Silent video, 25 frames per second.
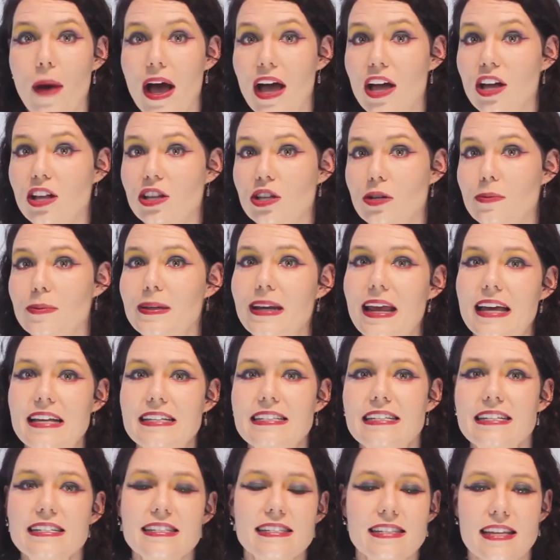
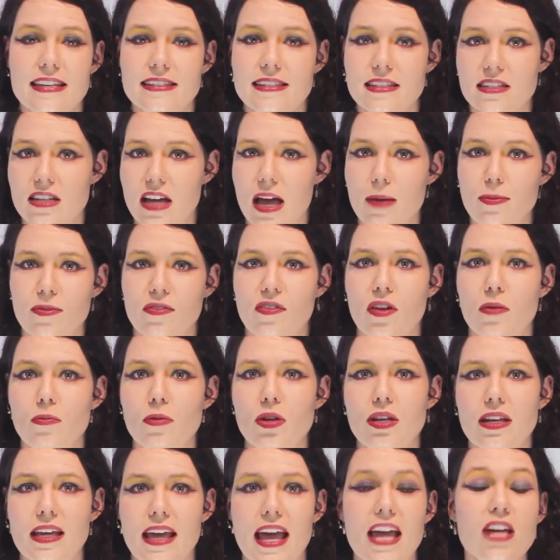Bioluminescence is a type of
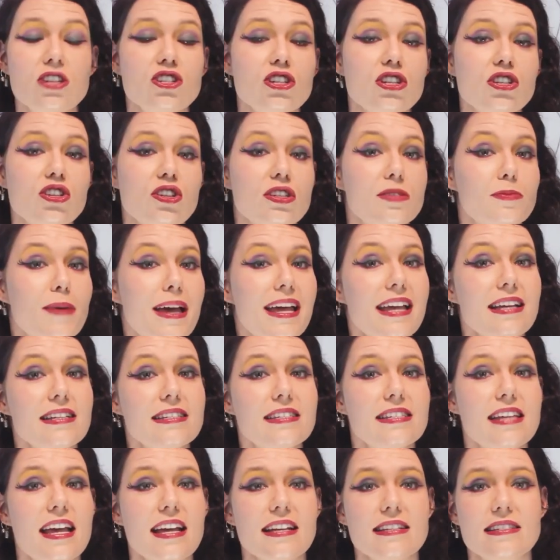communication used by
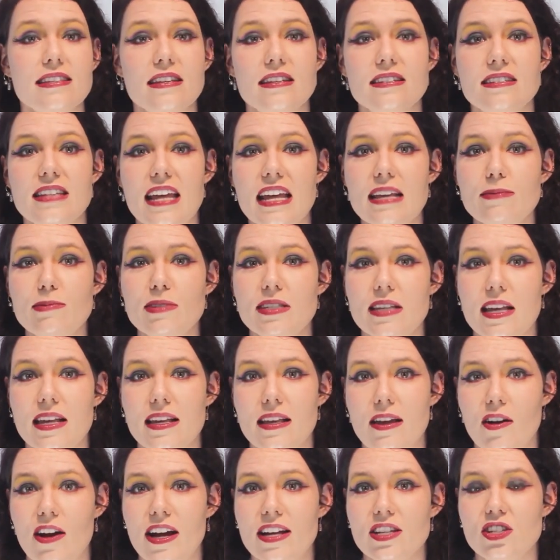insects, deep sea
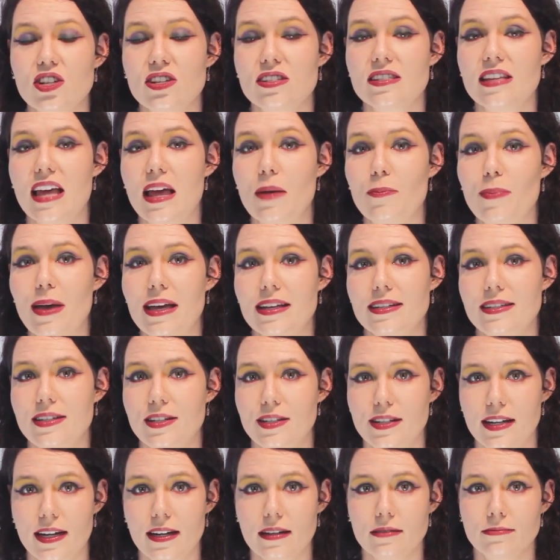creatures, and
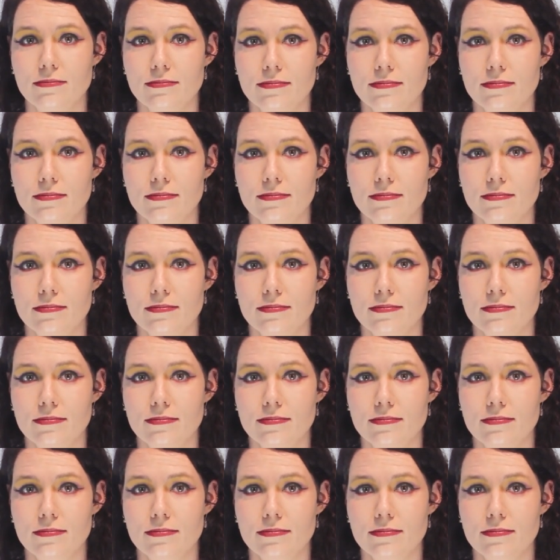bacteria.